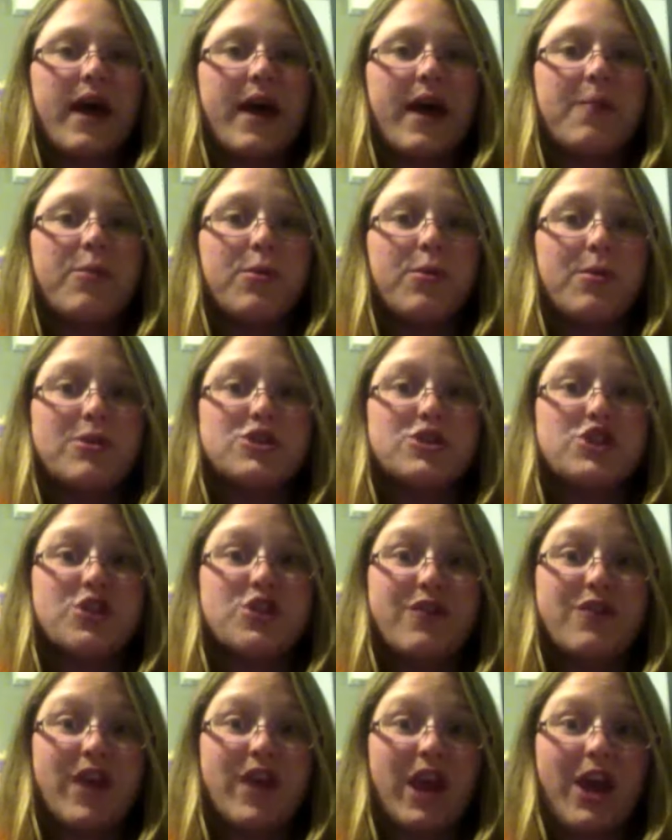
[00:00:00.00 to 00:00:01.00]
that
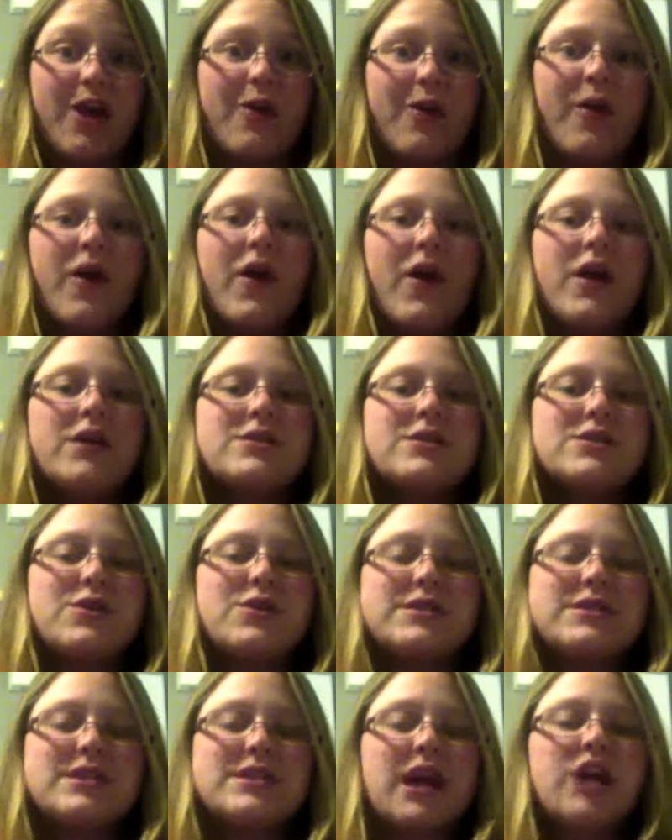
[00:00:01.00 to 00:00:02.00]
promotional video.
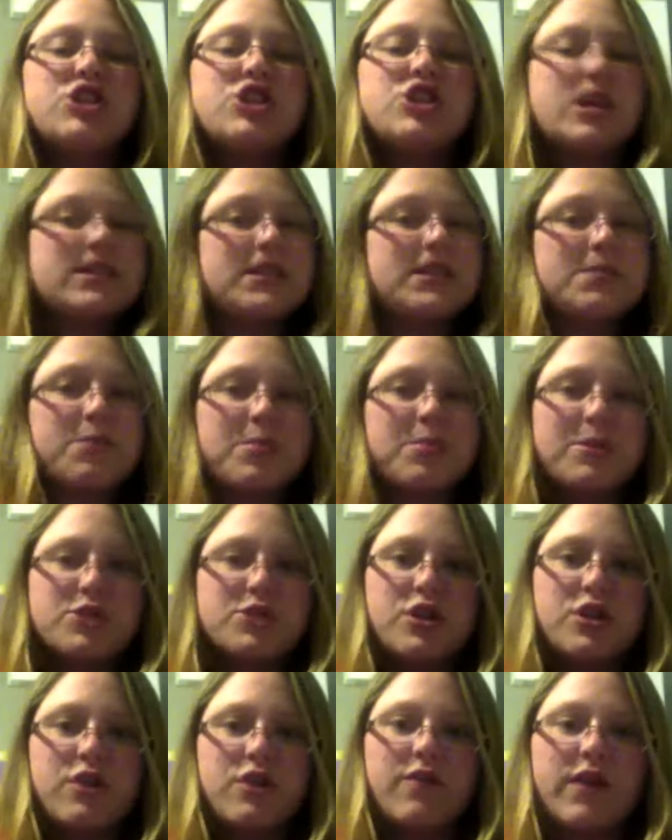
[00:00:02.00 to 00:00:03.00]
So it's not just a
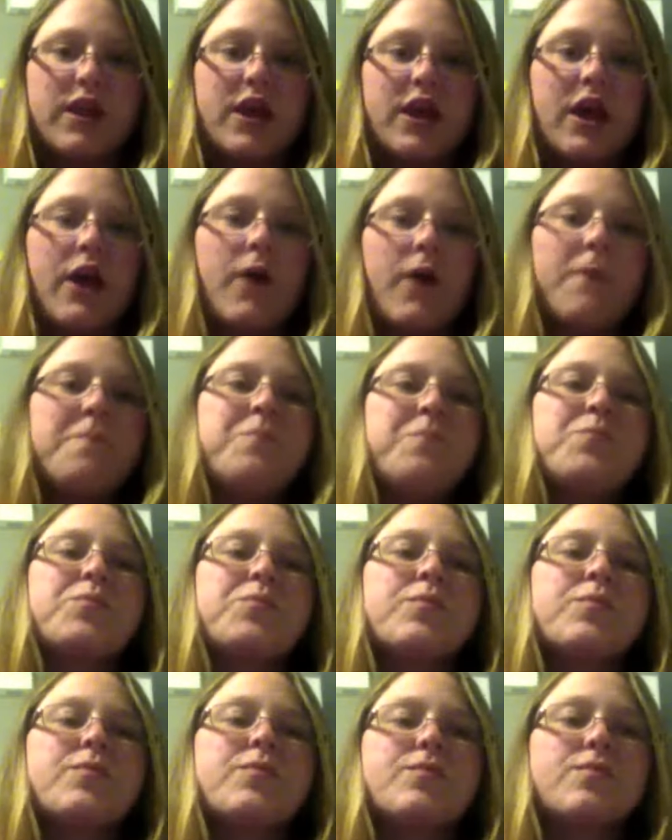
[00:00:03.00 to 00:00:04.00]
promotional video.
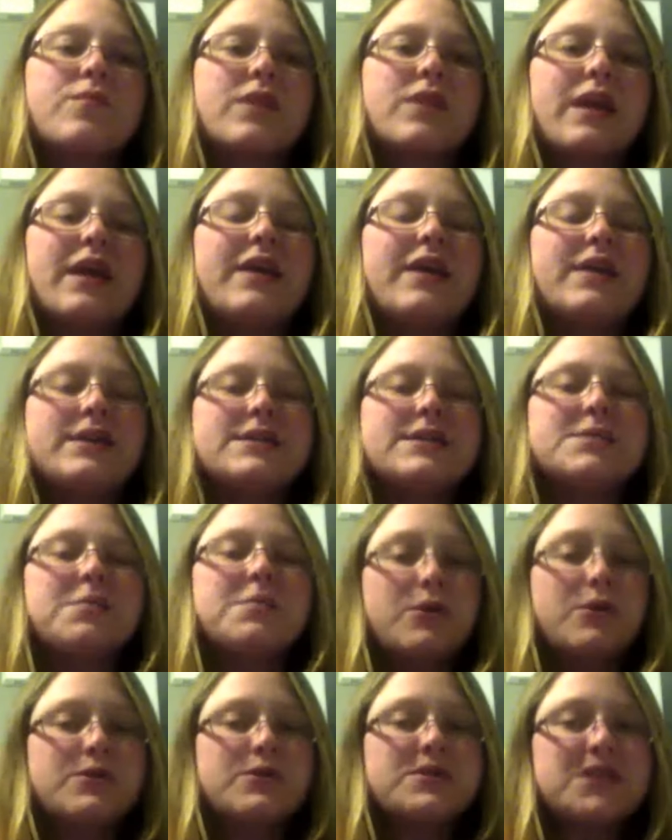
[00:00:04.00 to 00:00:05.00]
It
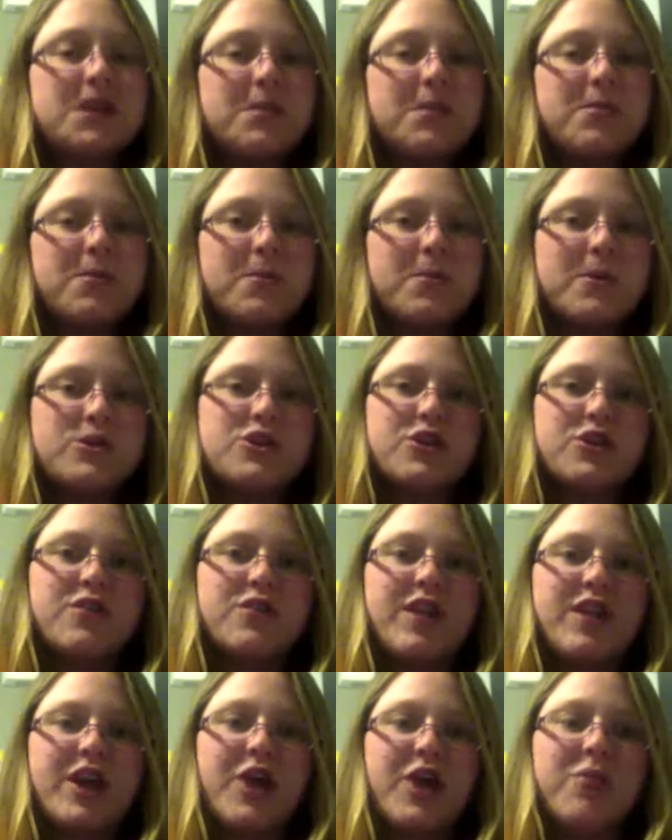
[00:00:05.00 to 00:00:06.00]
is mostly a
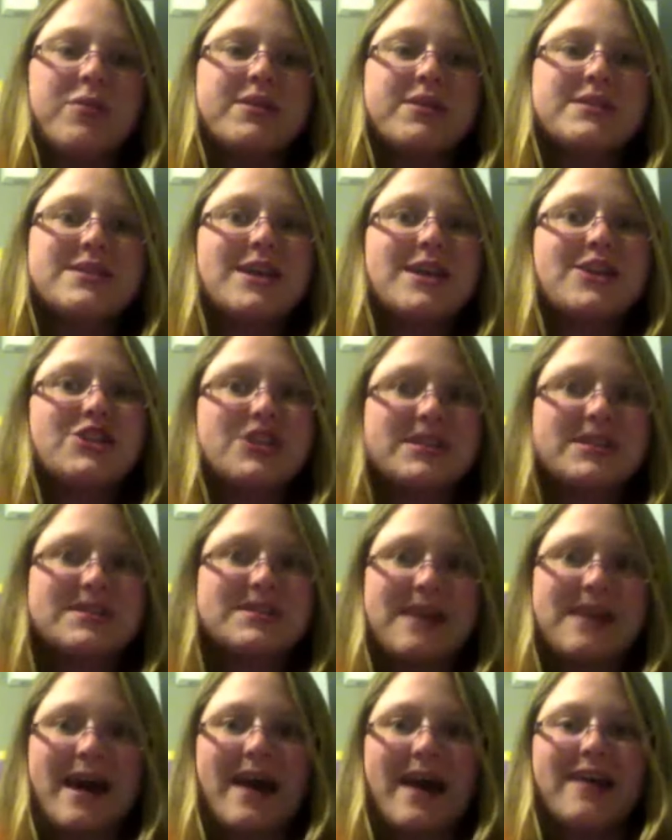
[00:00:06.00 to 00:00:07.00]
promotional video, but it's not
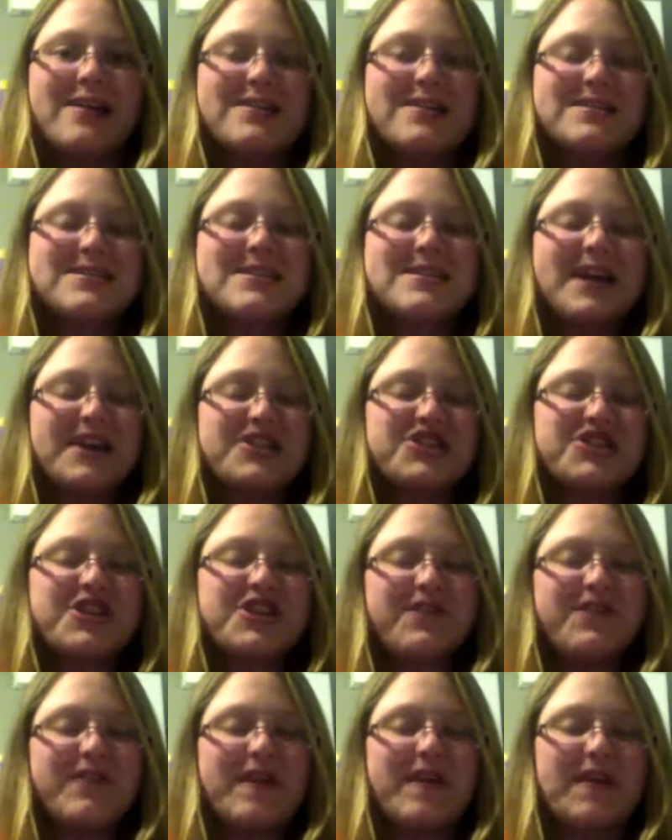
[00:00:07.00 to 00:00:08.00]
just that. And it's
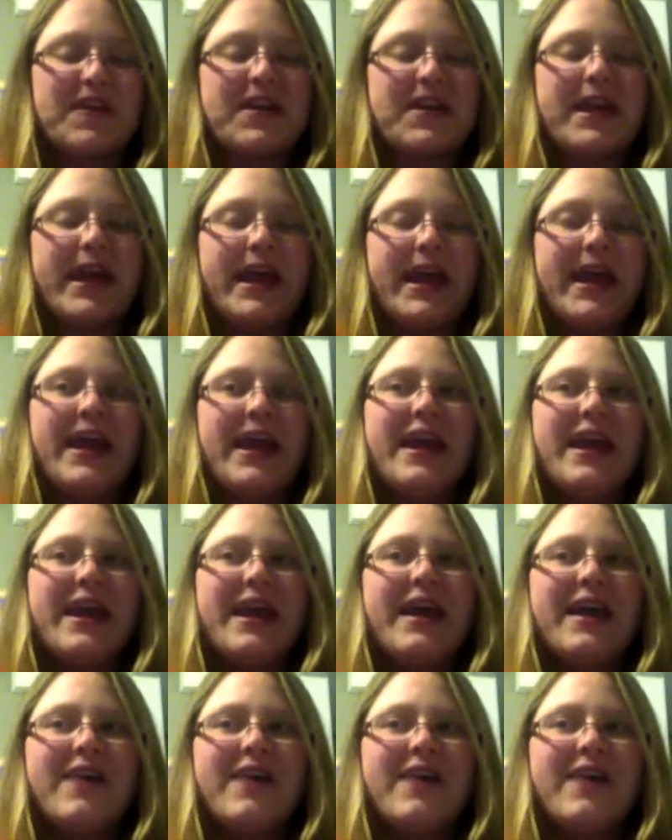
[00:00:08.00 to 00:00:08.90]
actually very